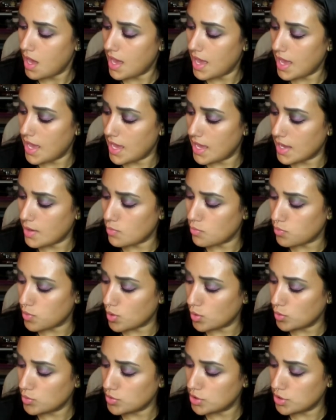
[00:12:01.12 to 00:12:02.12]
a
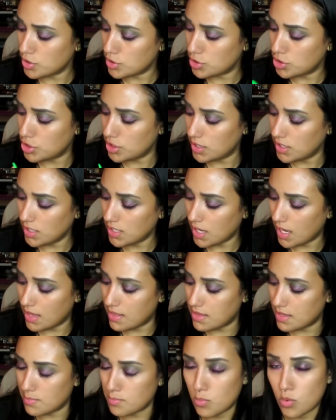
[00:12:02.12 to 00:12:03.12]
rosier cheek,
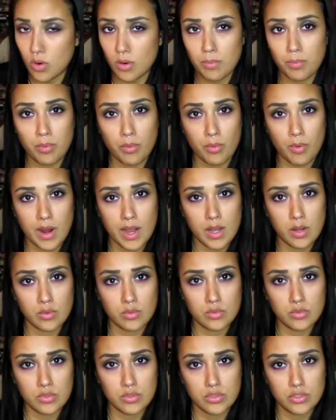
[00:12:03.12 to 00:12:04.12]
and then more
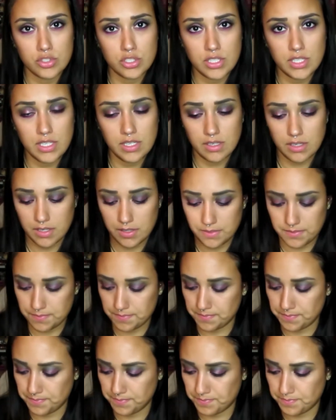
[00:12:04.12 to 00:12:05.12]
brown cheek.
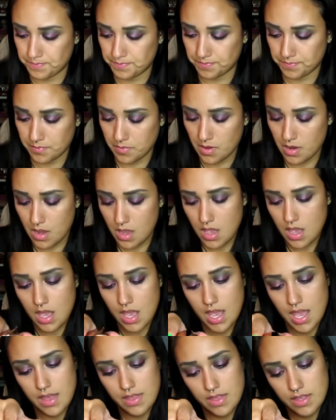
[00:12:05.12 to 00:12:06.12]

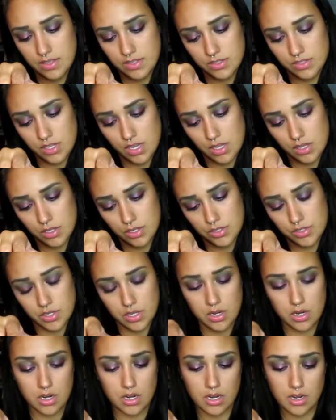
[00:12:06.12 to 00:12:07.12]
And those colors
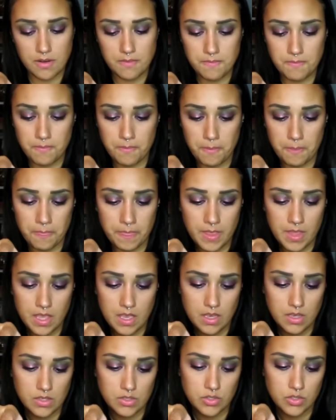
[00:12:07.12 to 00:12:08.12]
are
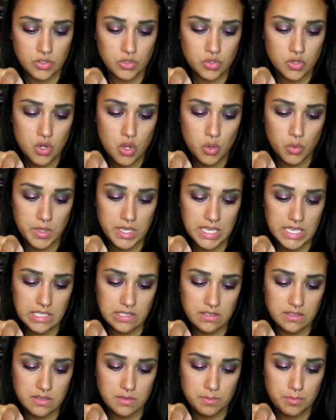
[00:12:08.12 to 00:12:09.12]
Snow
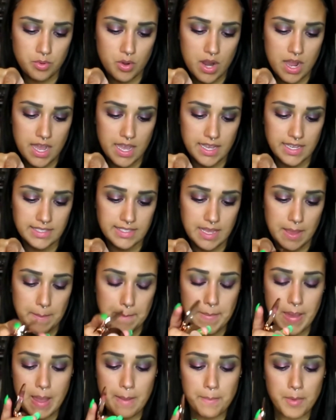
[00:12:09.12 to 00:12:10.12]
Kissed, Prize, and
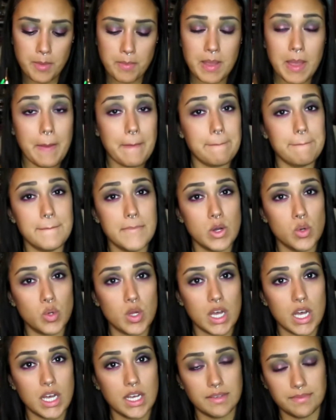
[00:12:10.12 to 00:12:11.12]
Peppermint
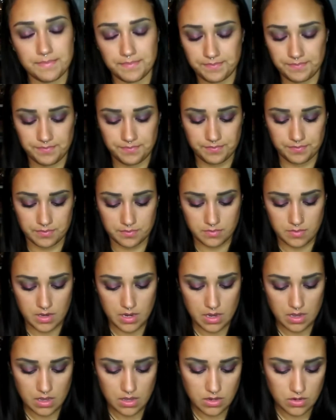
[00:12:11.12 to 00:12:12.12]
Mocha.
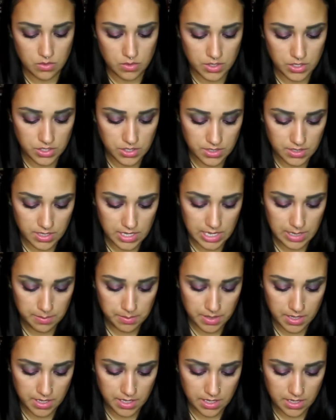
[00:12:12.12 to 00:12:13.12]
Do I just keep
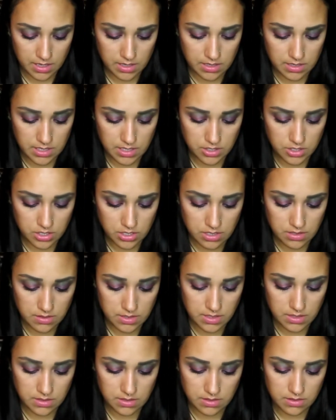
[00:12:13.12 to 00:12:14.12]
like touching all
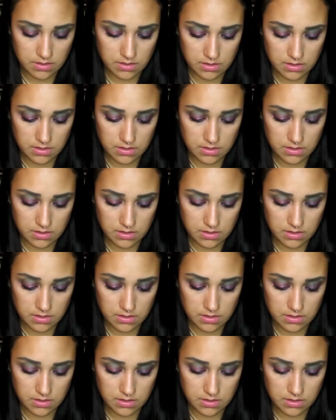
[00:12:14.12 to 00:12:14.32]
these?